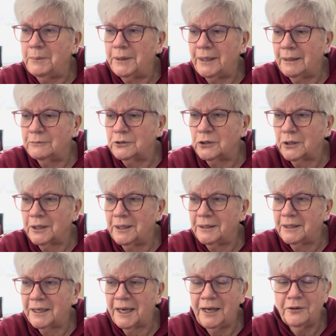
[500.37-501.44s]
And then I was looking at
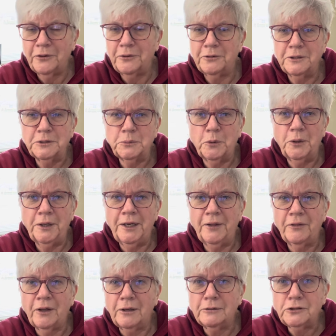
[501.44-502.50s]
the calendar this morning, and I
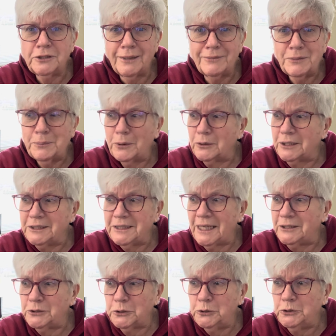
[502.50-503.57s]
thought, no, Jeff's birthday's
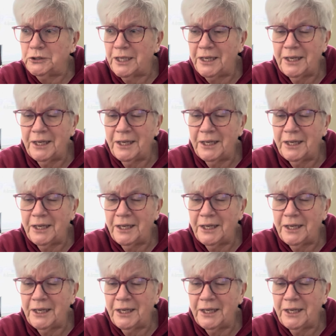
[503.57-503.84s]
on Tuesday.